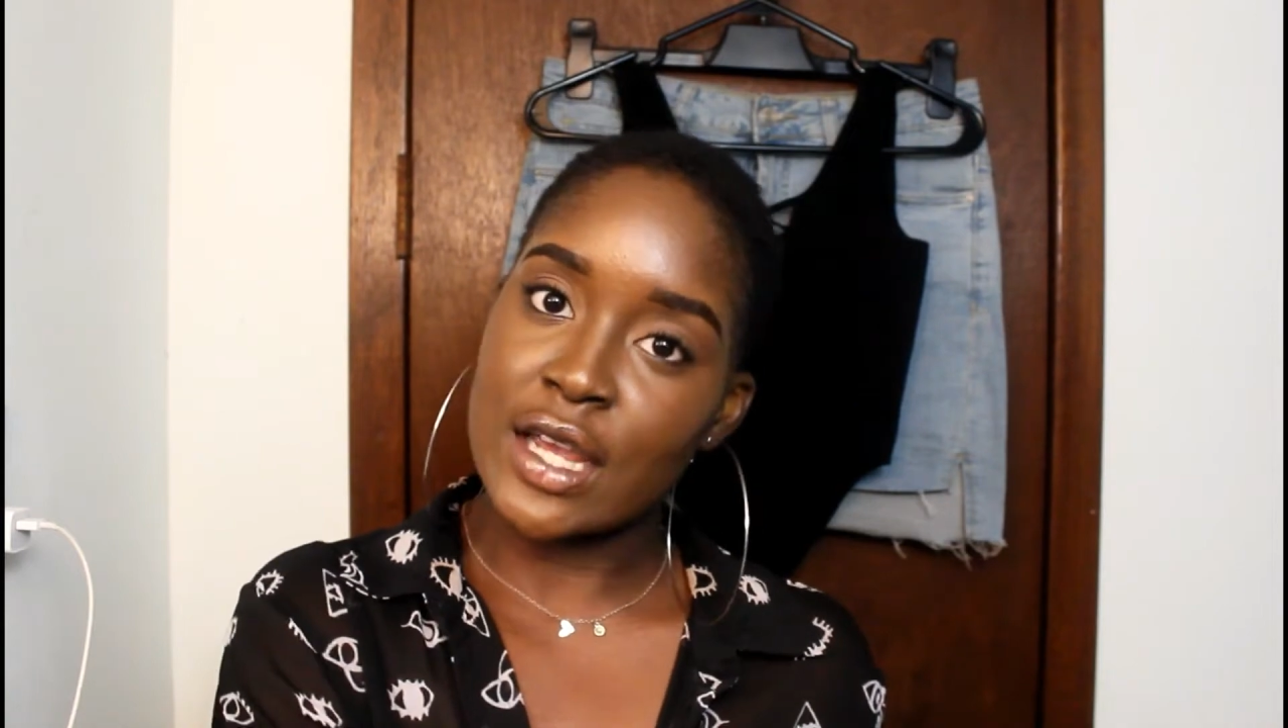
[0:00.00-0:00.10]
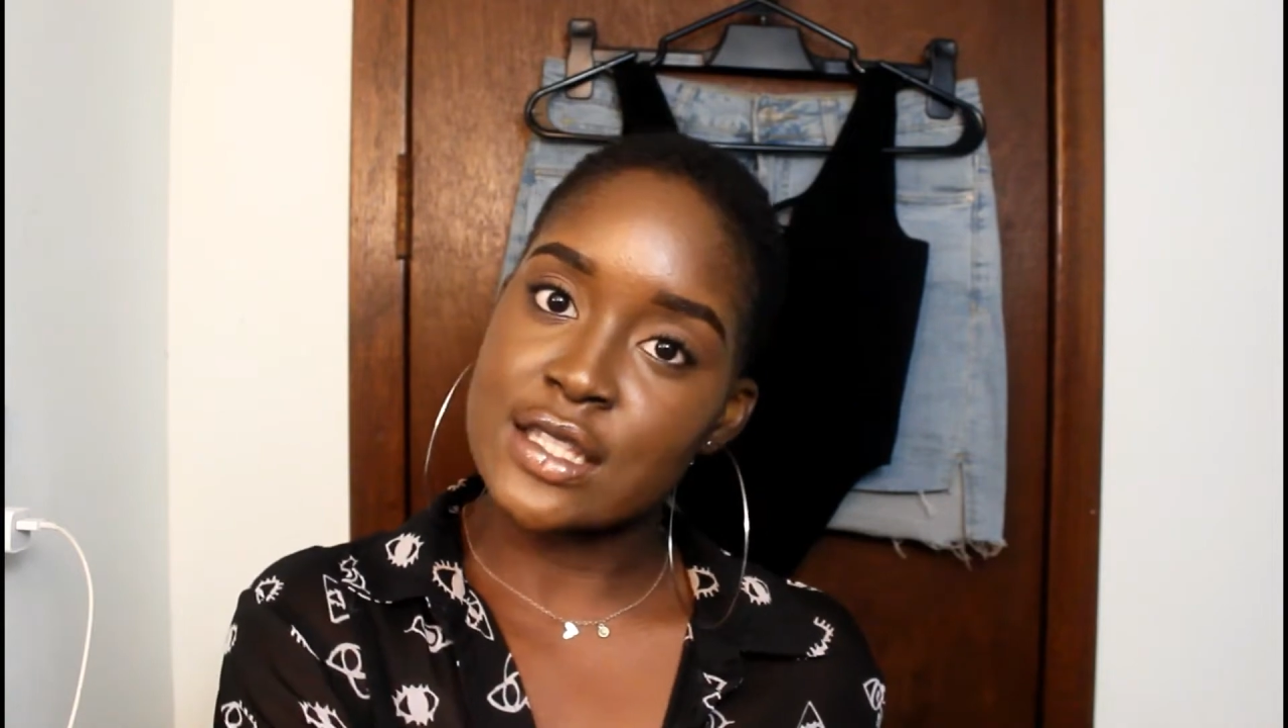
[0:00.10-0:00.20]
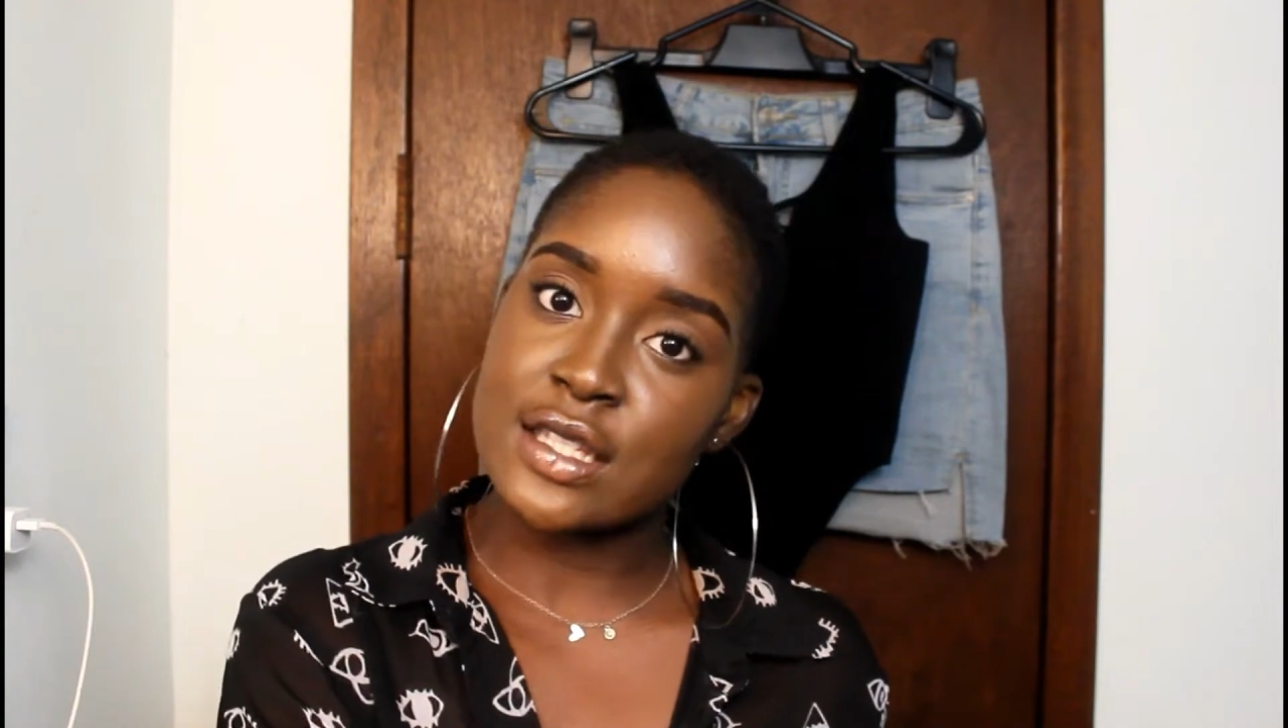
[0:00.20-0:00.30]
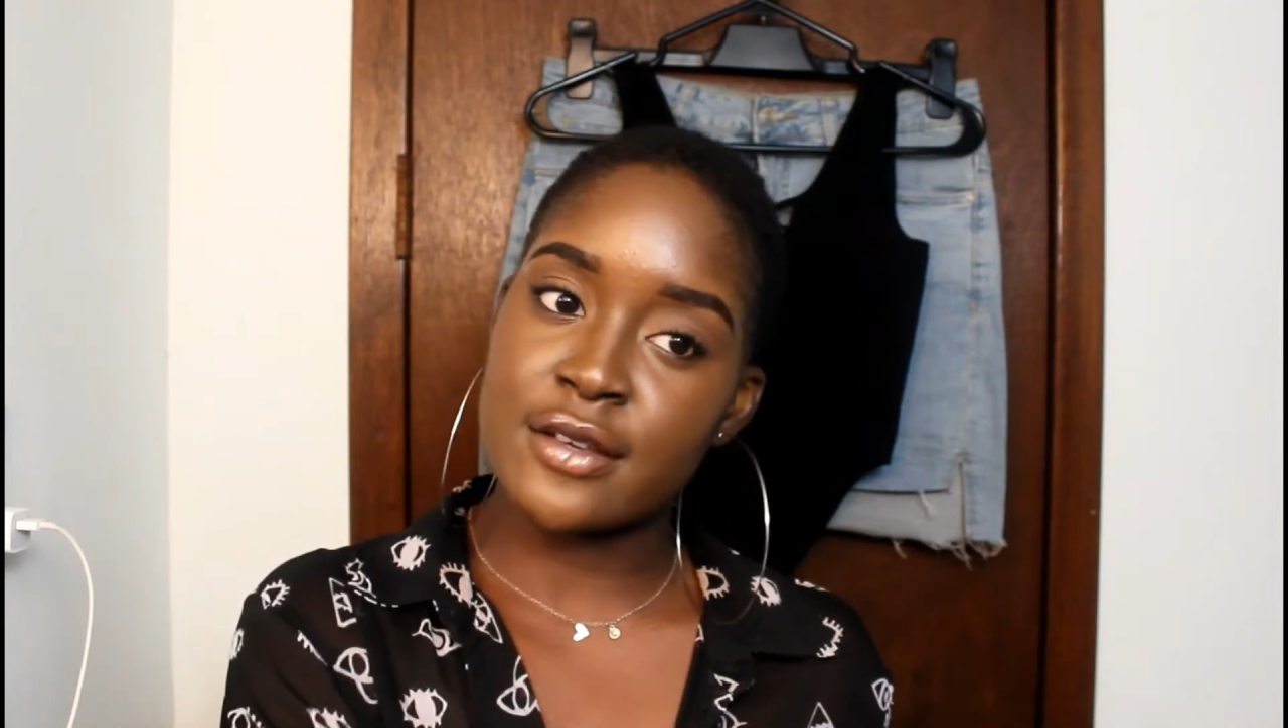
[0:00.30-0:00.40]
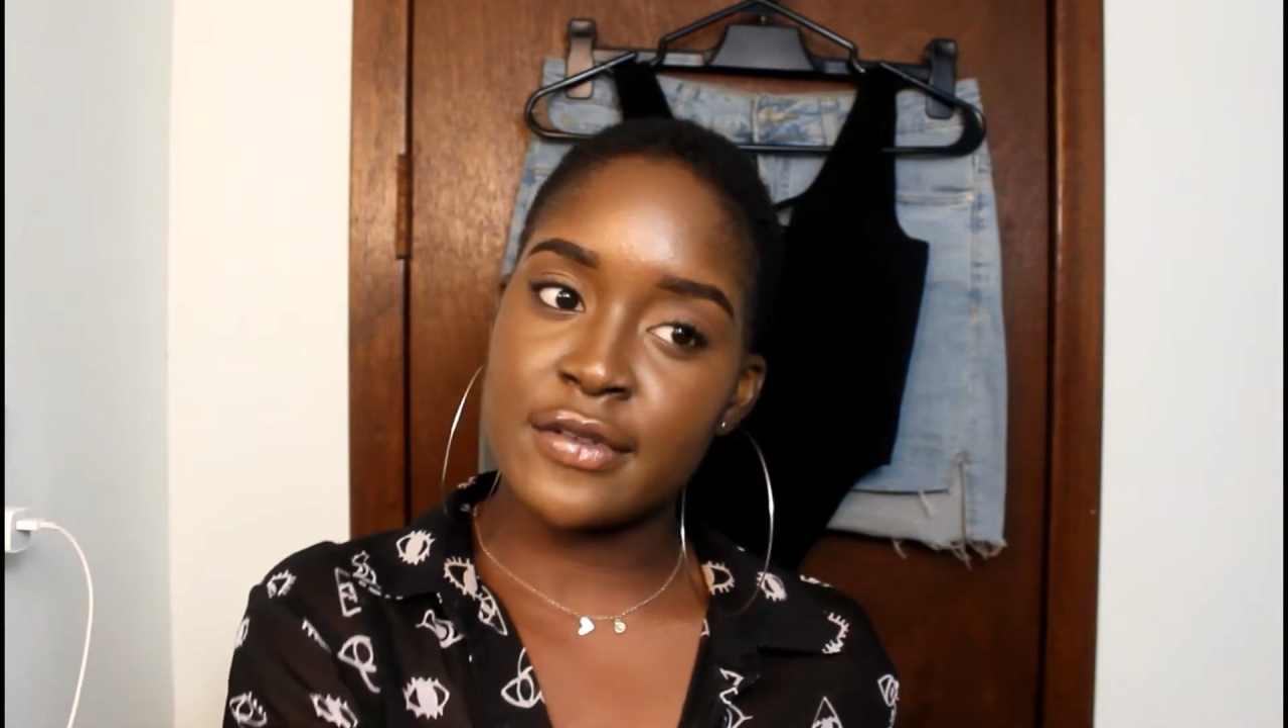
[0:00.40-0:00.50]

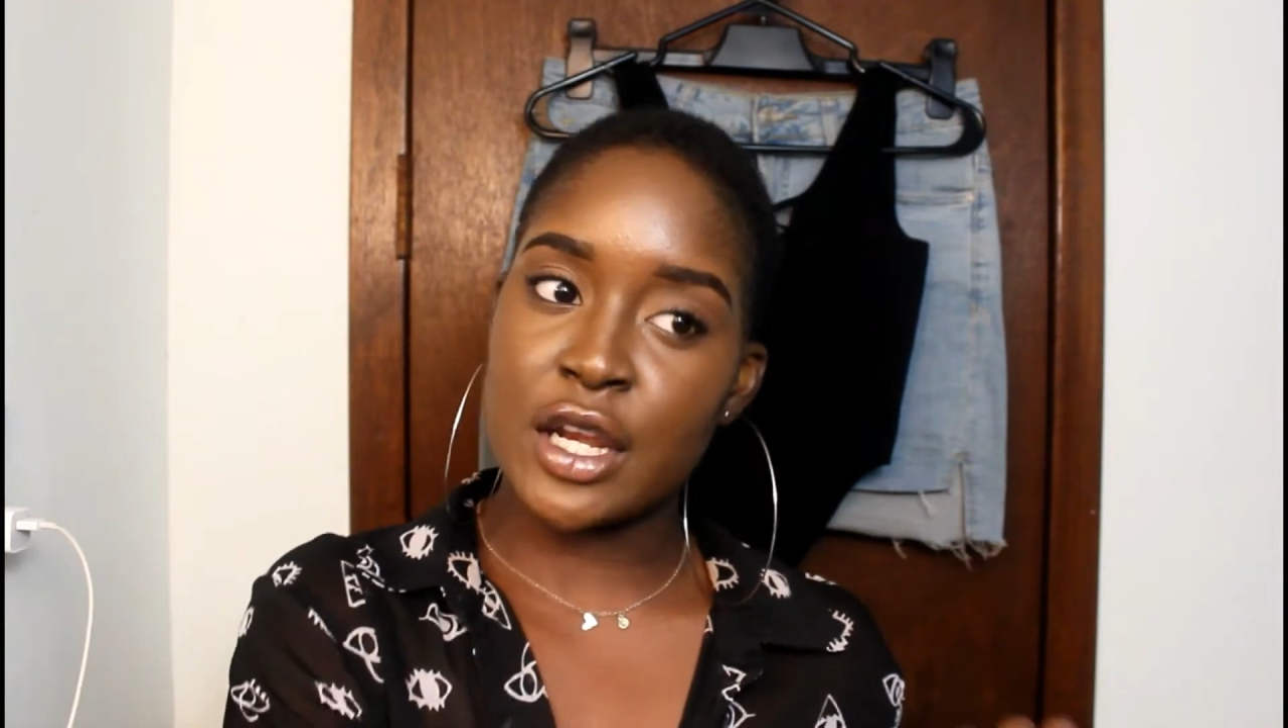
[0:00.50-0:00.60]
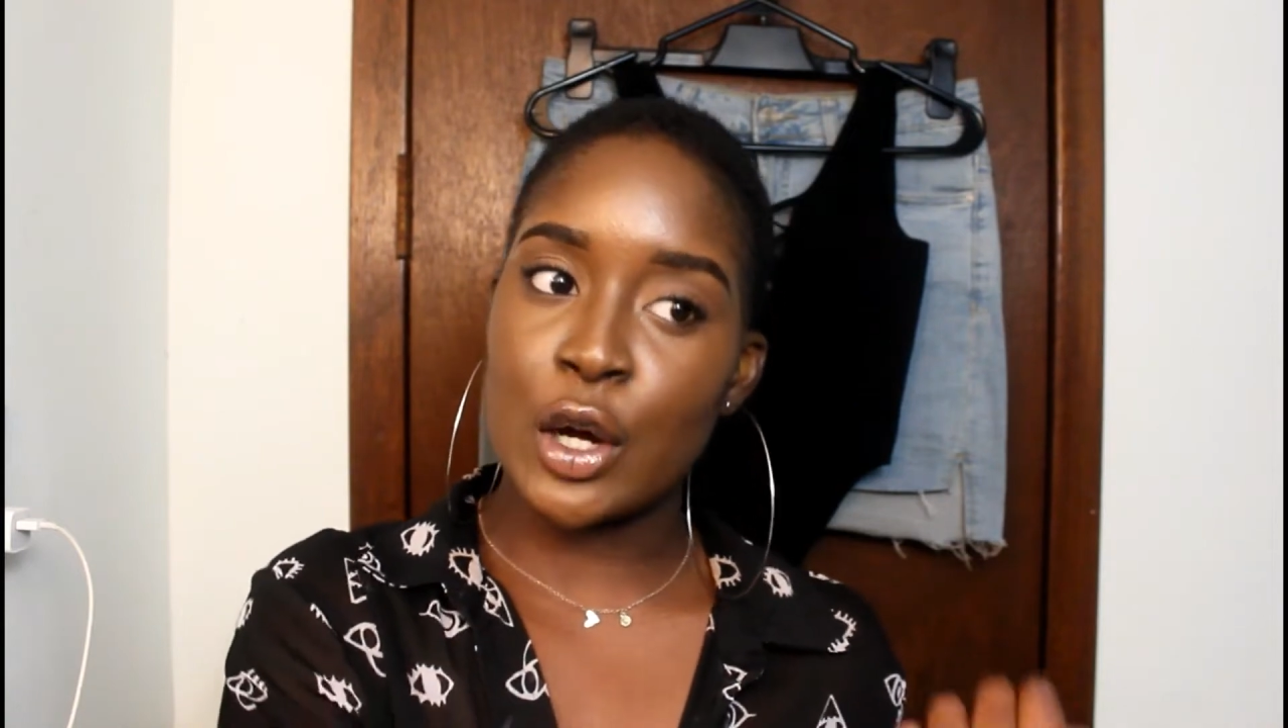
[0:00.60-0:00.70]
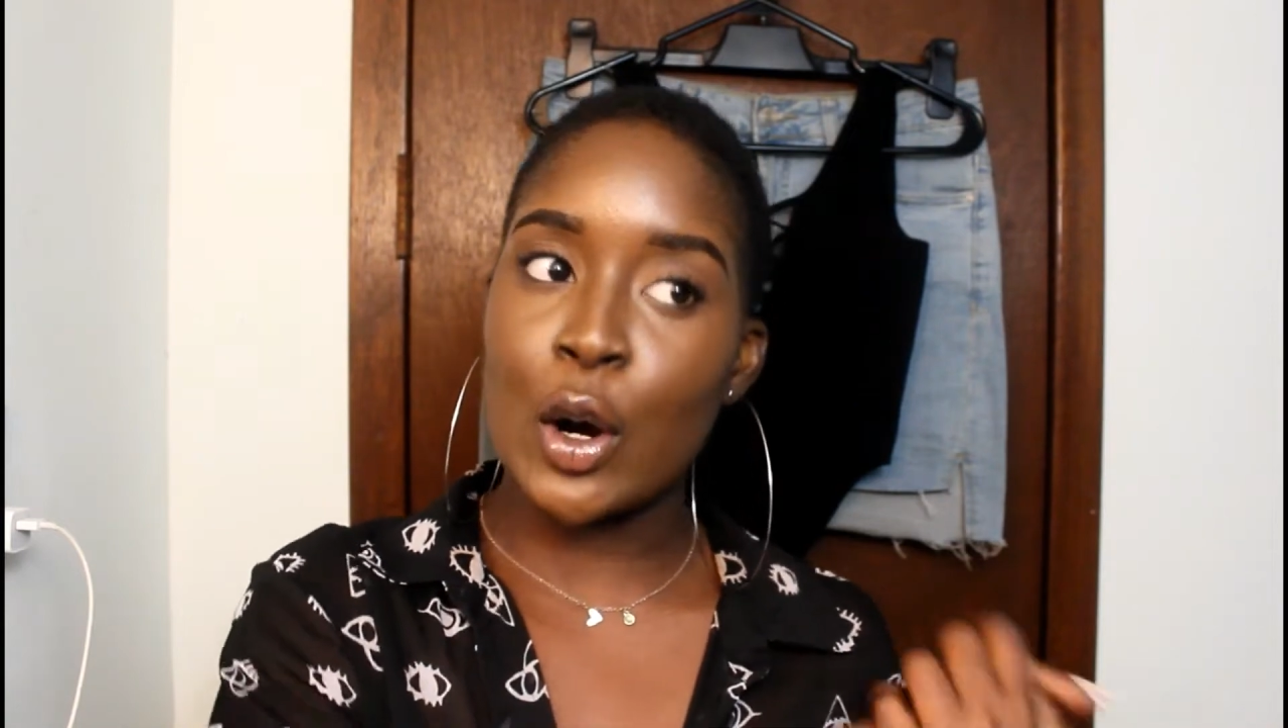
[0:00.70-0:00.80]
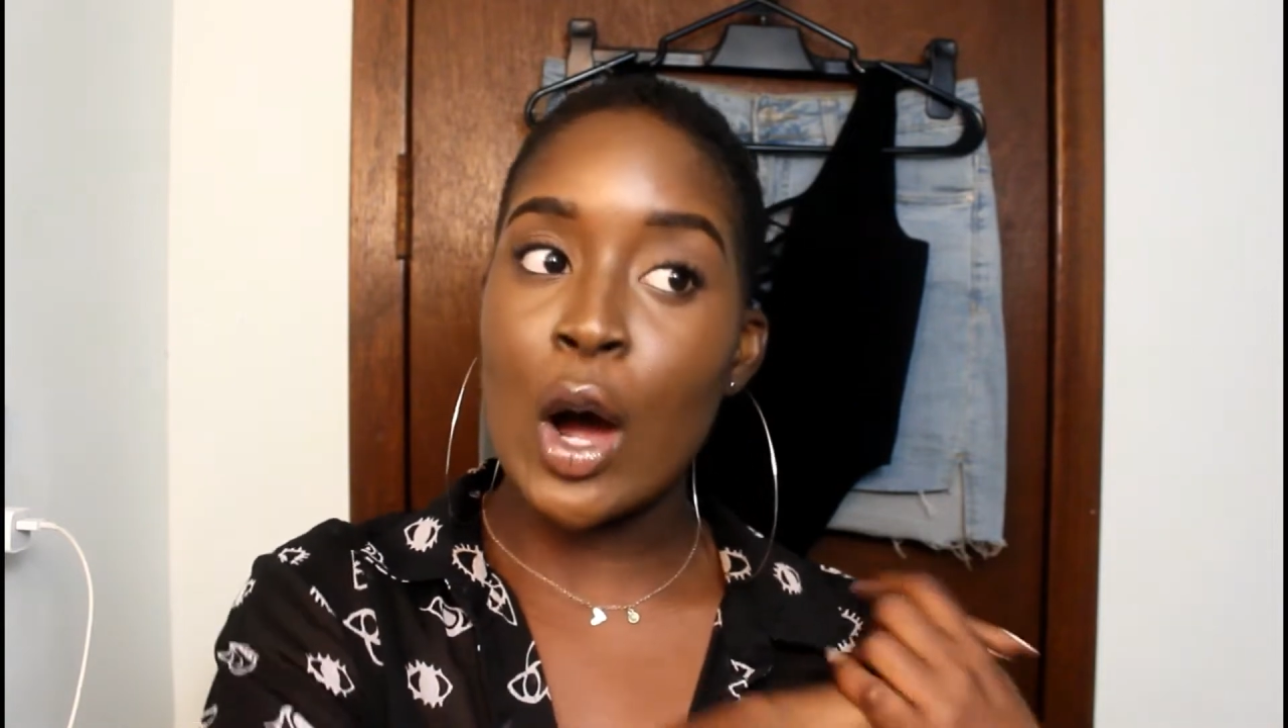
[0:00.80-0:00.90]
into the video,